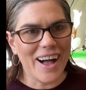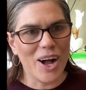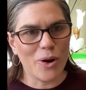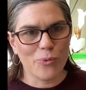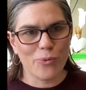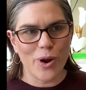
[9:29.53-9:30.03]

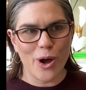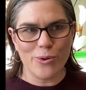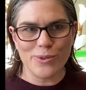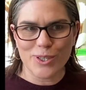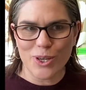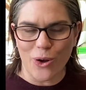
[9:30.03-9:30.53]

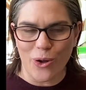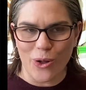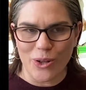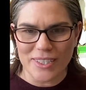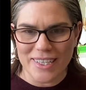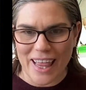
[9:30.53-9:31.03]
rose
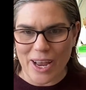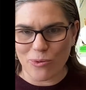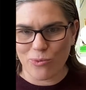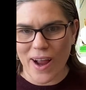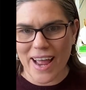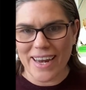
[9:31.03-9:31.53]
gold, like
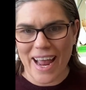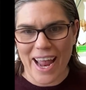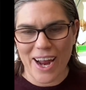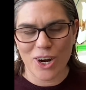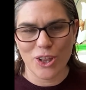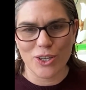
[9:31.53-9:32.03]
red
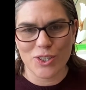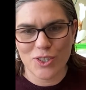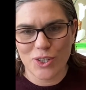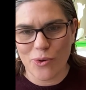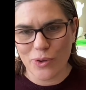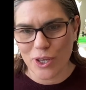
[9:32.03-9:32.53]
hair. Looks
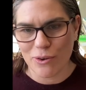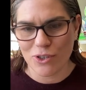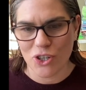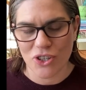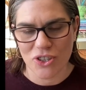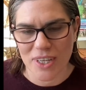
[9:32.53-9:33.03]
so cute.
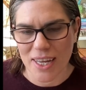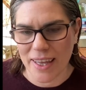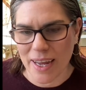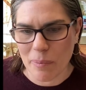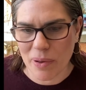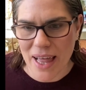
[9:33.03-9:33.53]
She's just got
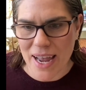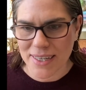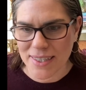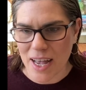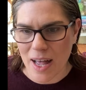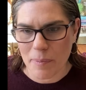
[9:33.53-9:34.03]
like a black
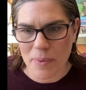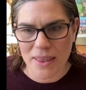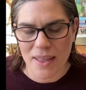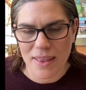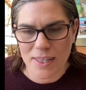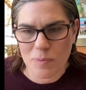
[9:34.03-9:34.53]
top and
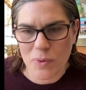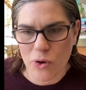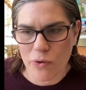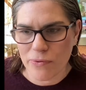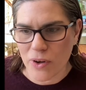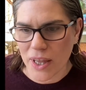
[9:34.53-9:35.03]
then this
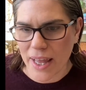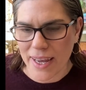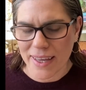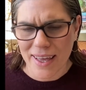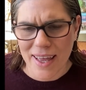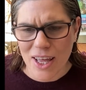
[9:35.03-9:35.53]
beautiful,
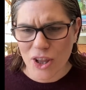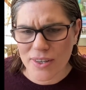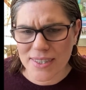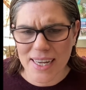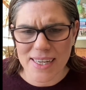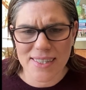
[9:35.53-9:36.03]
like,
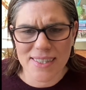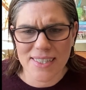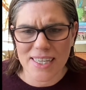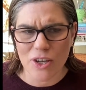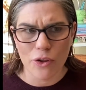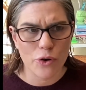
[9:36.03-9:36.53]
looks like a
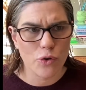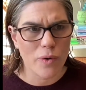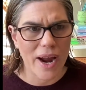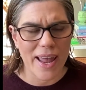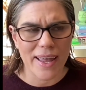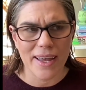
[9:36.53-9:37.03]
steel
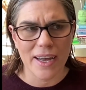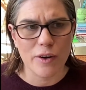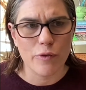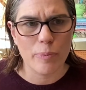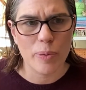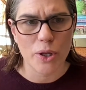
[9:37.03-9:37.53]
gray kind
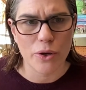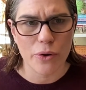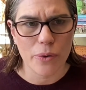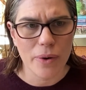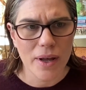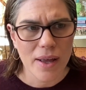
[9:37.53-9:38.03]
of
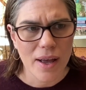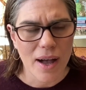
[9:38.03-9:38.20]
blue